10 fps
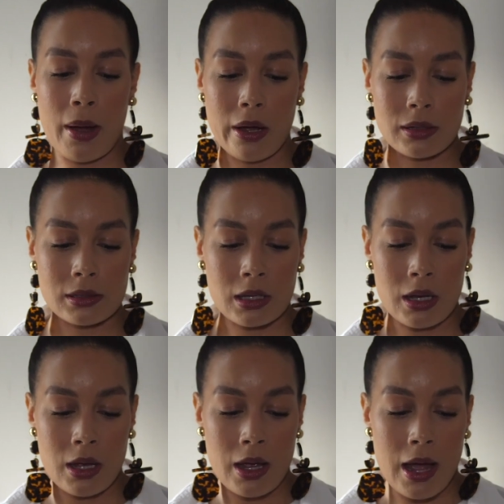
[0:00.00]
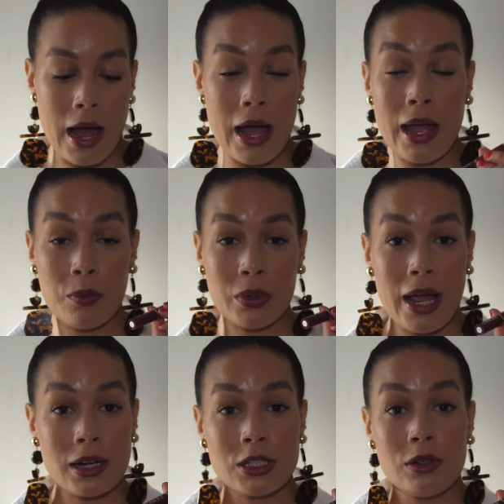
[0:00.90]
box. I would
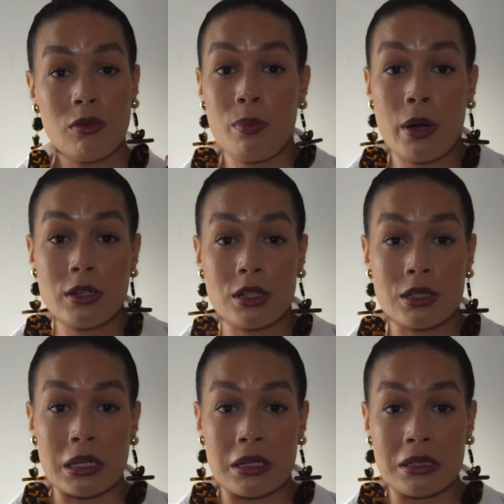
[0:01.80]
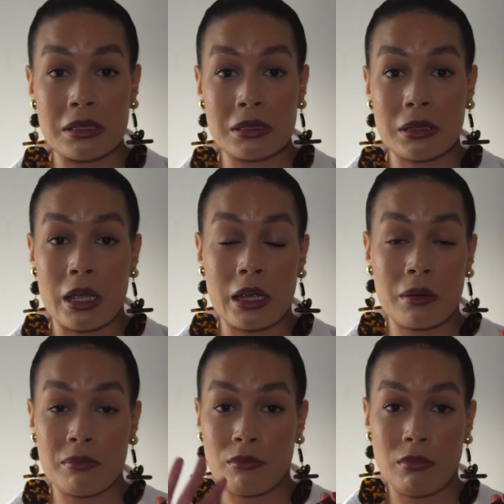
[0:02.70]
actually repurchase this,
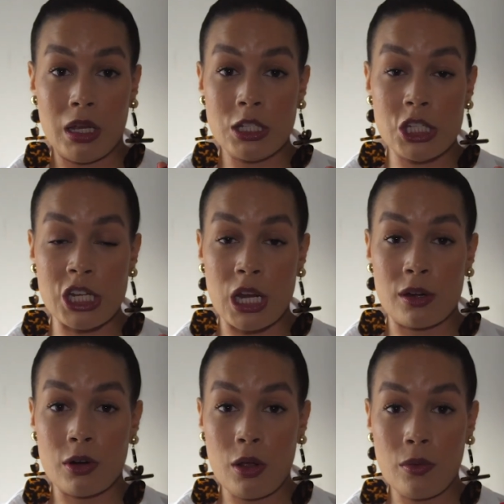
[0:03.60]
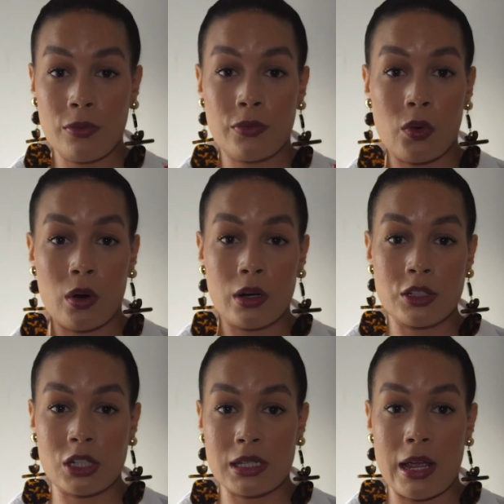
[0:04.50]
like, in general, for
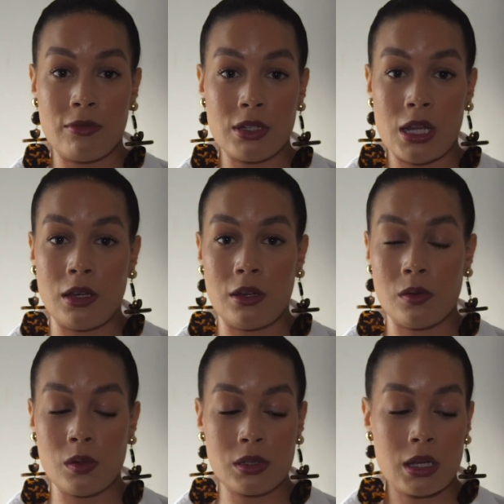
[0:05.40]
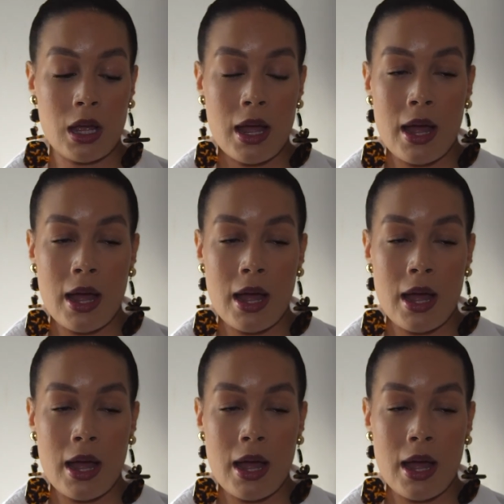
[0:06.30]
just everyday use.